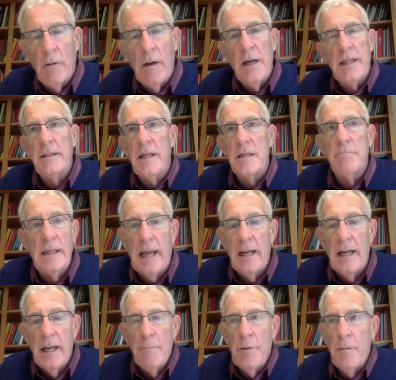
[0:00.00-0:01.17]
right, that
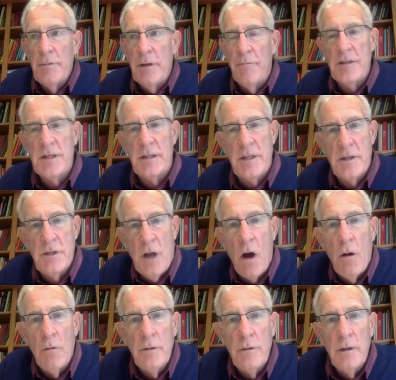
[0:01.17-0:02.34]
doesn't mean that to
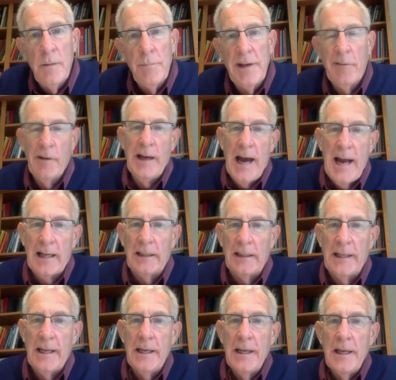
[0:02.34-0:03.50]
visit the zone
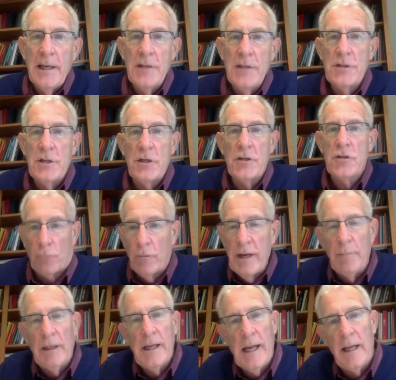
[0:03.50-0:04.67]
periodically is
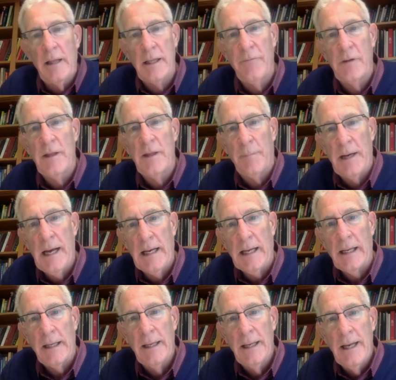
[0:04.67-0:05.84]
extremely healthy for the
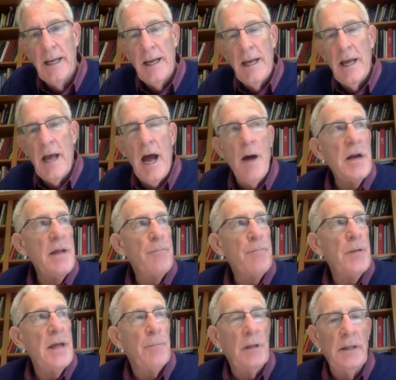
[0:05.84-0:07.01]
body. How many
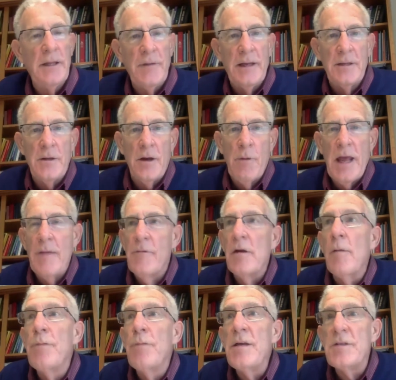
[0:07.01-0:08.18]
people living in? We have
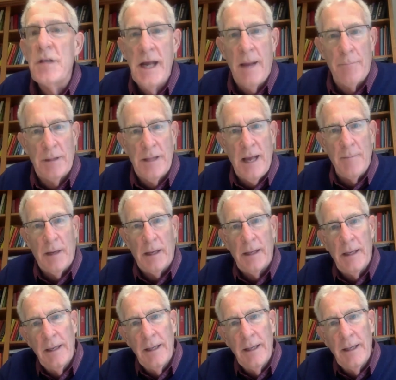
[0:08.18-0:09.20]
an obesity epidemic.